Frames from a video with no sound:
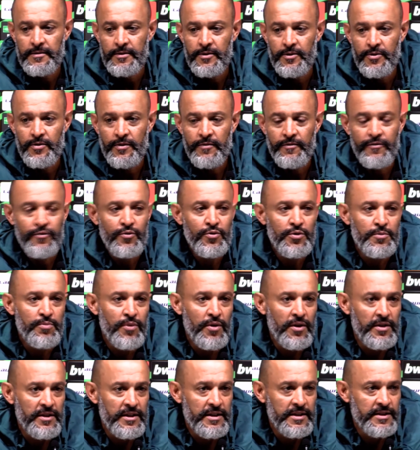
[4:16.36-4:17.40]
Look,
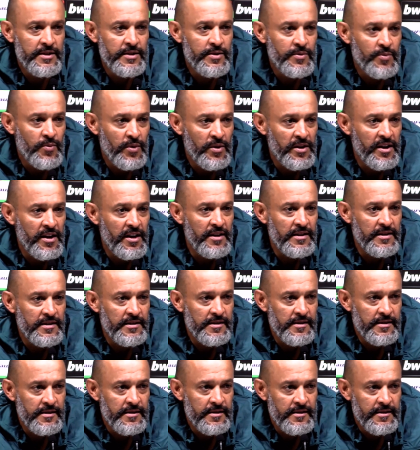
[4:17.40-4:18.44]
football is what it is.
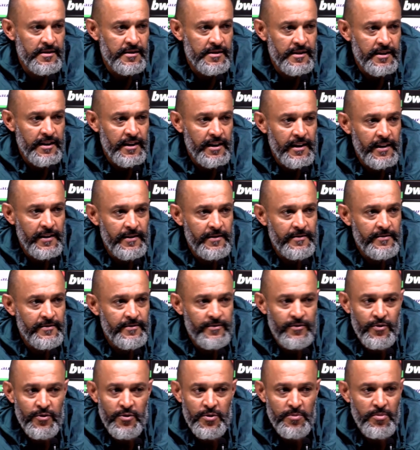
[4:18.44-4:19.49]

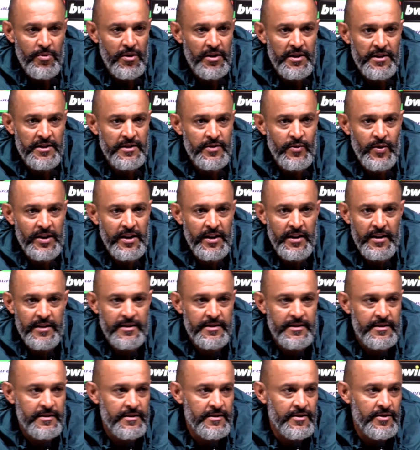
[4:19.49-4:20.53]
Football is what it
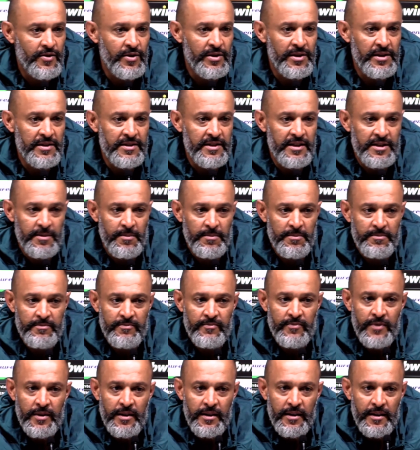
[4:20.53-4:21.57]
is. Criticism
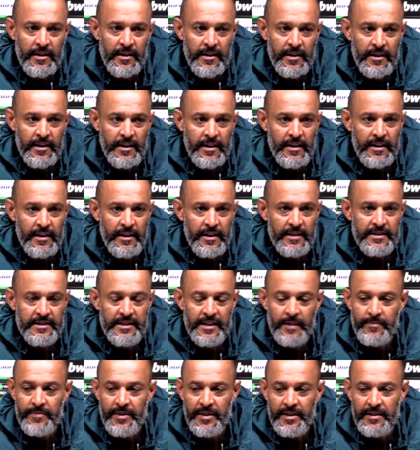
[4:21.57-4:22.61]
is
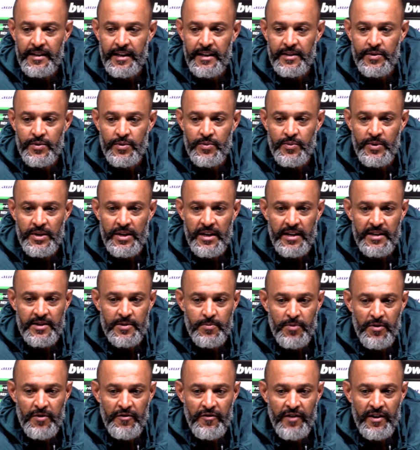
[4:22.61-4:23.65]
something that we as
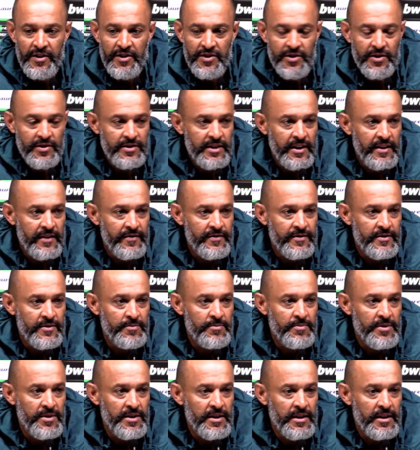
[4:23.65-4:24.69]
professionals have to
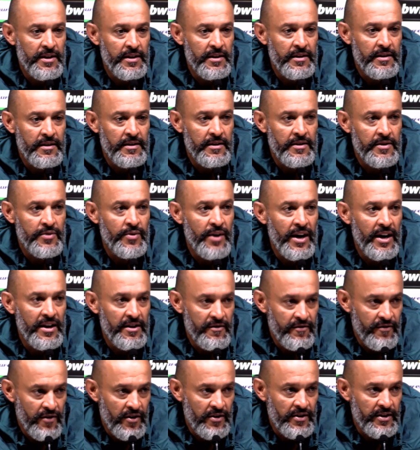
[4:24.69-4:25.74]
be ready
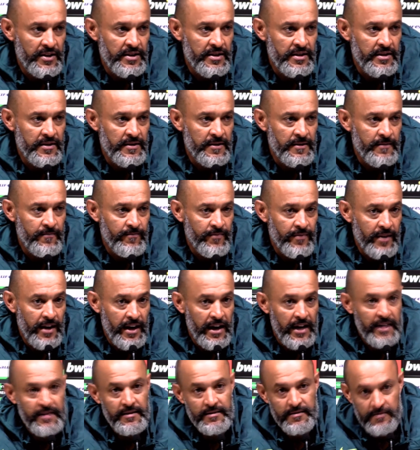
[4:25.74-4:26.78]
for it.
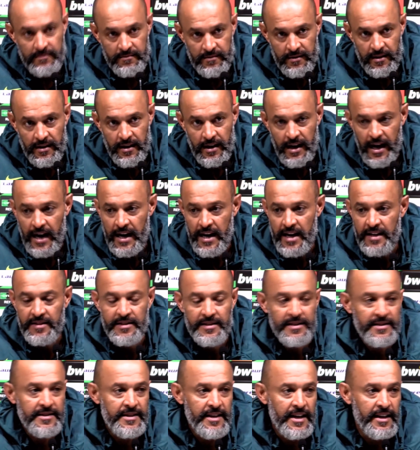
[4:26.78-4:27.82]
And I
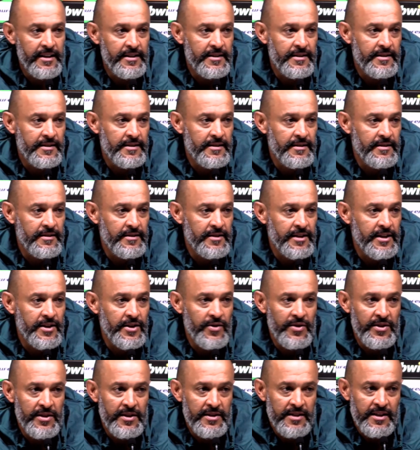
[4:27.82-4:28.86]
understand the
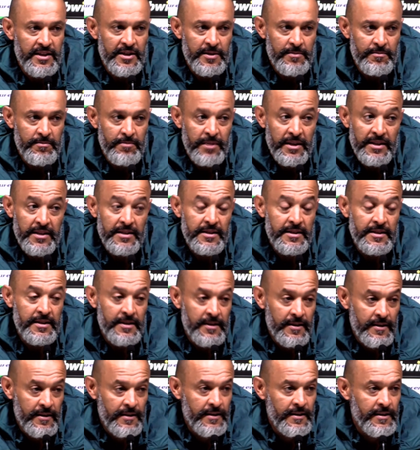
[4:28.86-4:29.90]
criticism, but
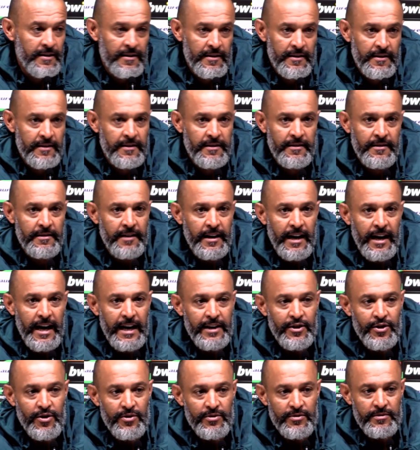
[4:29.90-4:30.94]
I
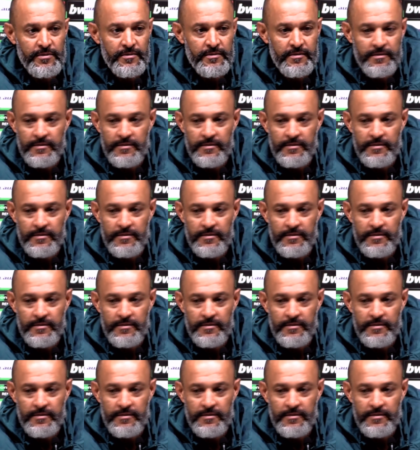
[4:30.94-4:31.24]
don't,